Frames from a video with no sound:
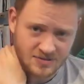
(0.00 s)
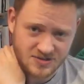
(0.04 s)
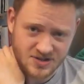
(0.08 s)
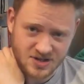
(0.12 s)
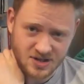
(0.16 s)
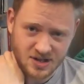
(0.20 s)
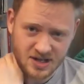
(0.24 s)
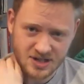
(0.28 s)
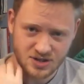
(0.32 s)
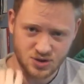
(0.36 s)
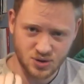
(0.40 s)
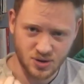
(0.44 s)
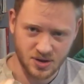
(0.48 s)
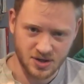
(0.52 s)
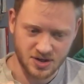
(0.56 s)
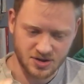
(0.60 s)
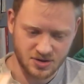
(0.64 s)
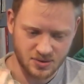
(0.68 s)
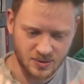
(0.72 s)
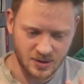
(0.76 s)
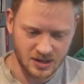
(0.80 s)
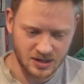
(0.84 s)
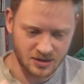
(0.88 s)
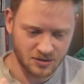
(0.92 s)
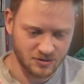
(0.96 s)
I started trying to
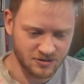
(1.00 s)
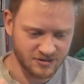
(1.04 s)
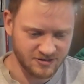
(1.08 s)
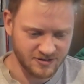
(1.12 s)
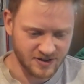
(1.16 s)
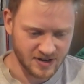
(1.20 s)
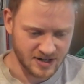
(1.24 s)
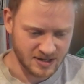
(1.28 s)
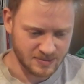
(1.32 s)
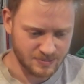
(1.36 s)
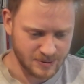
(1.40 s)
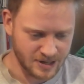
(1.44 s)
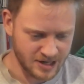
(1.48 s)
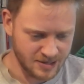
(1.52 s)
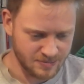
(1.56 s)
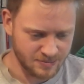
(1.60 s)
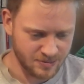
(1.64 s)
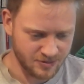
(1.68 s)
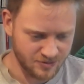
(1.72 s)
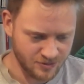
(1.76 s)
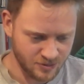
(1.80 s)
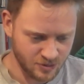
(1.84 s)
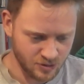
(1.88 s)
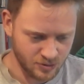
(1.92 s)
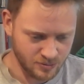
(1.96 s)
do a little funny bit
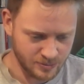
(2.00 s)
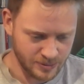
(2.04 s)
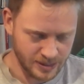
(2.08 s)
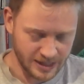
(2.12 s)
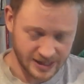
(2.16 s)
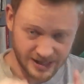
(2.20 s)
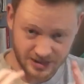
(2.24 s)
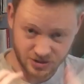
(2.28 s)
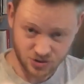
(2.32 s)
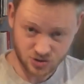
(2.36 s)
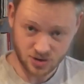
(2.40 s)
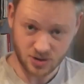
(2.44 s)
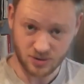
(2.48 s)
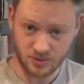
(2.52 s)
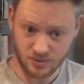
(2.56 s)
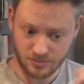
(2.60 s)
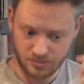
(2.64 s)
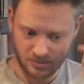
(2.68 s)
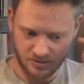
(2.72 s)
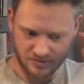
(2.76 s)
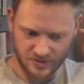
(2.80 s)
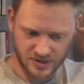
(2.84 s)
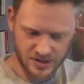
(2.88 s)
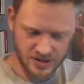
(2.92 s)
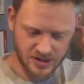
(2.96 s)
before my intro on
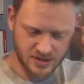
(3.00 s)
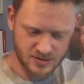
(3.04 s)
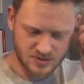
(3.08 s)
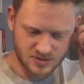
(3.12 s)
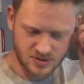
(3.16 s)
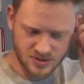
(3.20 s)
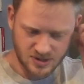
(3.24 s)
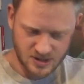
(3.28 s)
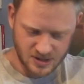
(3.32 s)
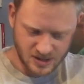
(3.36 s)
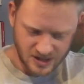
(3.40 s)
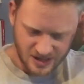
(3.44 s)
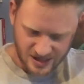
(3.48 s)
my videos,